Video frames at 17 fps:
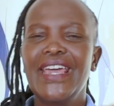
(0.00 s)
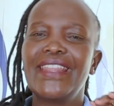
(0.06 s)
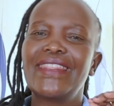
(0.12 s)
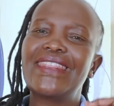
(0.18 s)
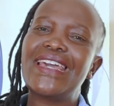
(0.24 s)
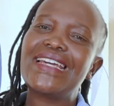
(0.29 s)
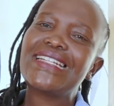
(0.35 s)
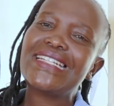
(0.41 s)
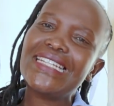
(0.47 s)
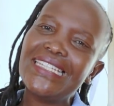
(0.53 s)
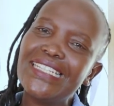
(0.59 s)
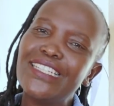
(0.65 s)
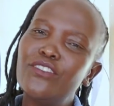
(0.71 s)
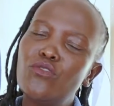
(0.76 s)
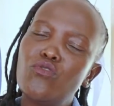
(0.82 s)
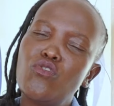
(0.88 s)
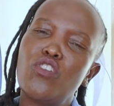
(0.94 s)
they
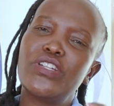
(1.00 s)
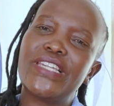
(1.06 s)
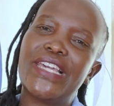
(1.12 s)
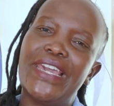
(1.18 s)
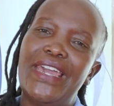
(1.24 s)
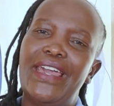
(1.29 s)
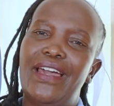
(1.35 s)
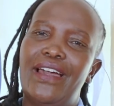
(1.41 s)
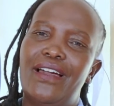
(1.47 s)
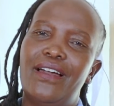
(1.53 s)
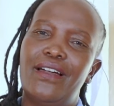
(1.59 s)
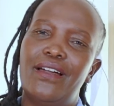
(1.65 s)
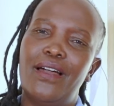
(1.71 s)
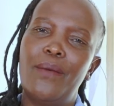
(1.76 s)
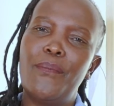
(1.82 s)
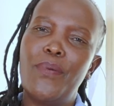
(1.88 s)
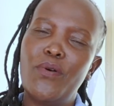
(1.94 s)
really do not care
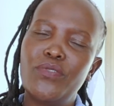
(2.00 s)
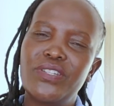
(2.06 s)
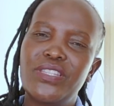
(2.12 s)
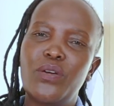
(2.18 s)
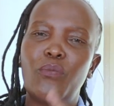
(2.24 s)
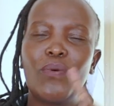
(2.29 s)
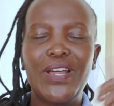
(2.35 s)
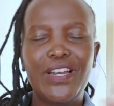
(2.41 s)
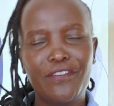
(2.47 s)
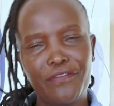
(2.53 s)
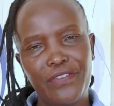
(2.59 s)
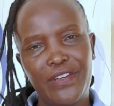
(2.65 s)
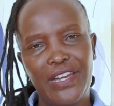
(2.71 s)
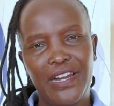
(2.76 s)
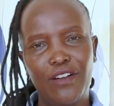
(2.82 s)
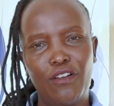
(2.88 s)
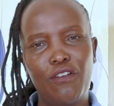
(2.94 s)
about the
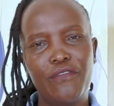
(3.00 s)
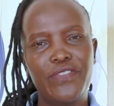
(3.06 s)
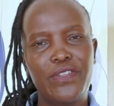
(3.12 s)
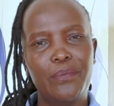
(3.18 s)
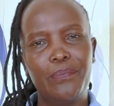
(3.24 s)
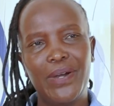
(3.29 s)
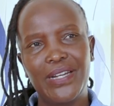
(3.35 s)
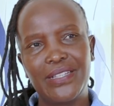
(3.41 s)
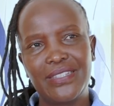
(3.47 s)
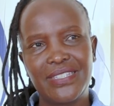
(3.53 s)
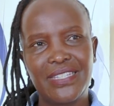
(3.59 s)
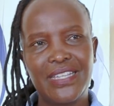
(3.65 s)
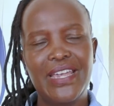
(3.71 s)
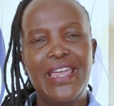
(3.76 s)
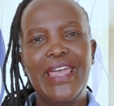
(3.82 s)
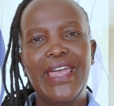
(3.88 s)
welfare of the birds.